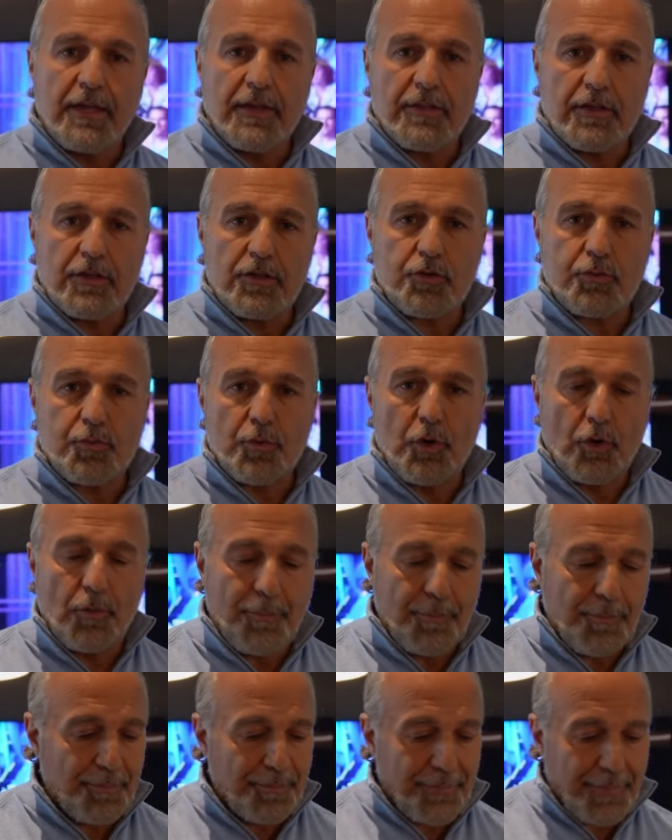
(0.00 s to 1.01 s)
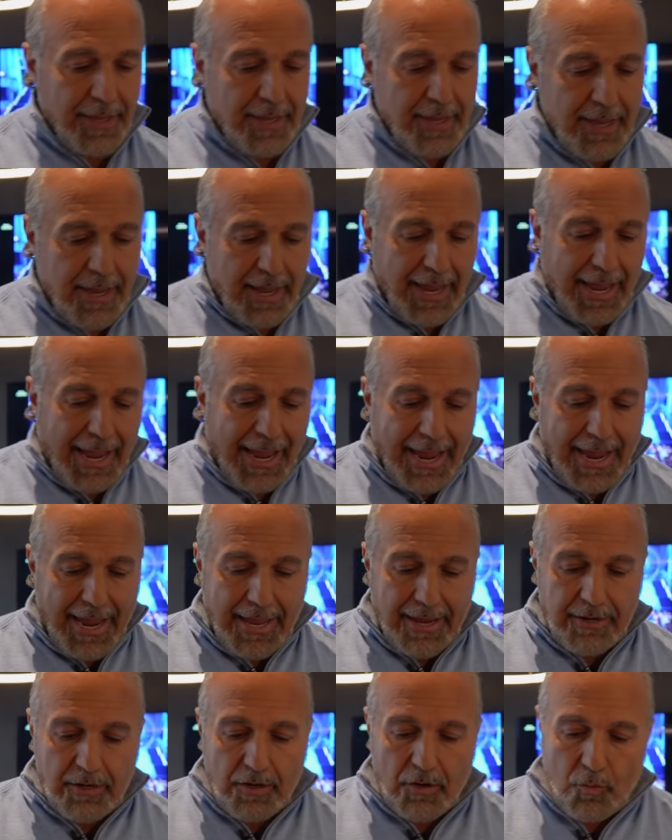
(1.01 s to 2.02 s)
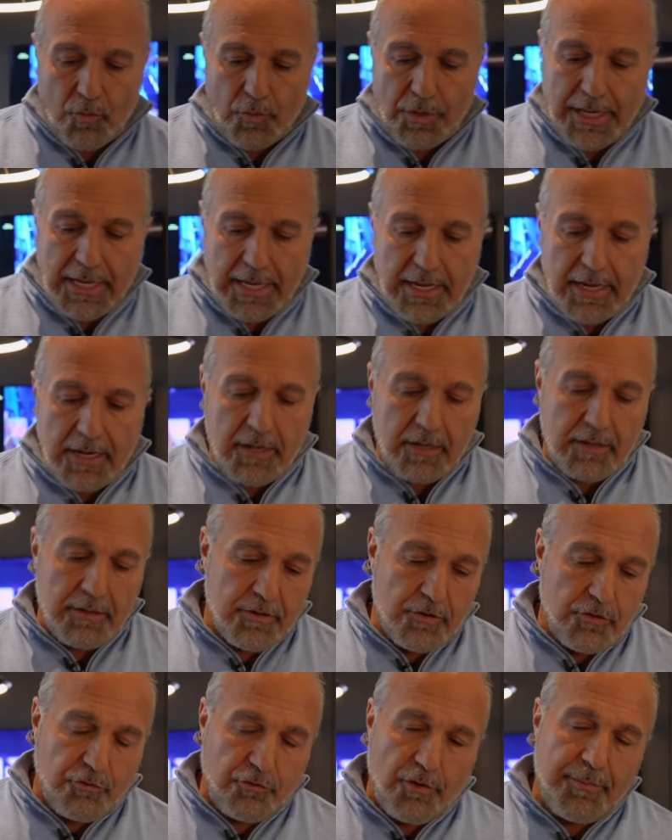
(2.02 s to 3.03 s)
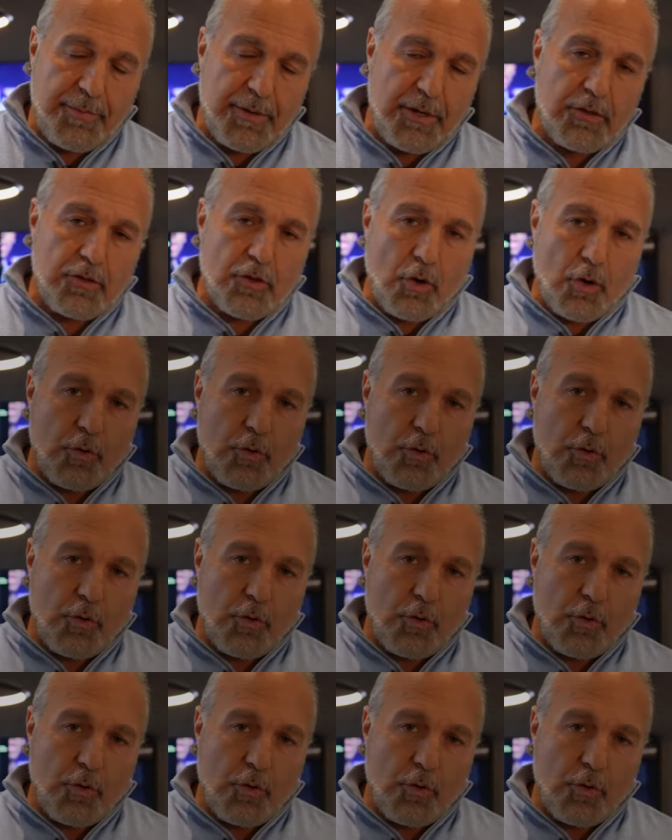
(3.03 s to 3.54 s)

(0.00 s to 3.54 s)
in this room. And we distribute